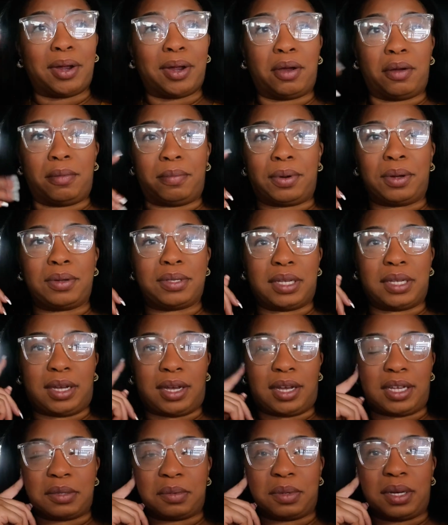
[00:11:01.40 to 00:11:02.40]
own pros and
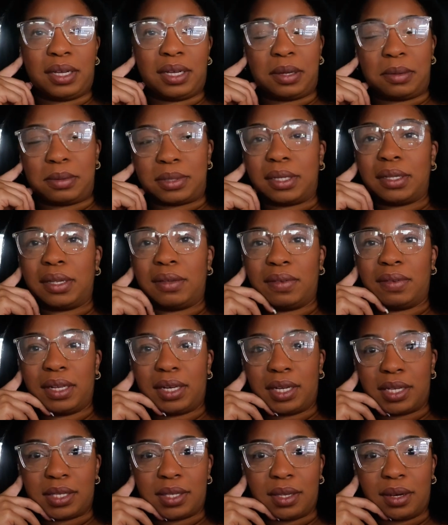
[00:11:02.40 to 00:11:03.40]
cons when it comes to living in
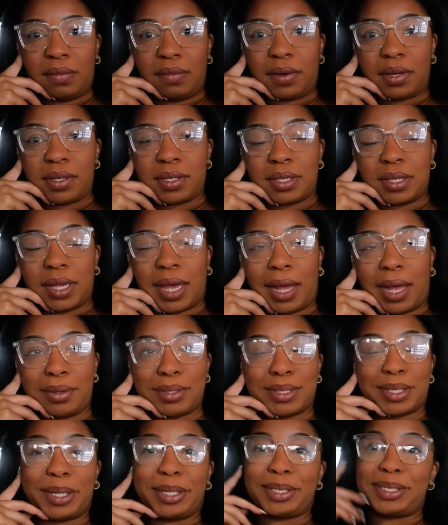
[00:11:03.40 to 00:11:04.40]
the city versus the
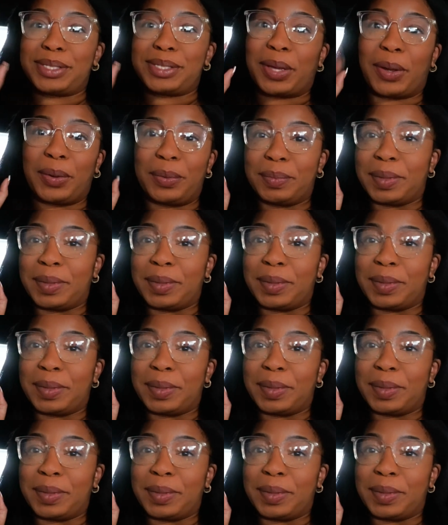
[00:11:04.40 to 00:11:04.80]
outskirts. So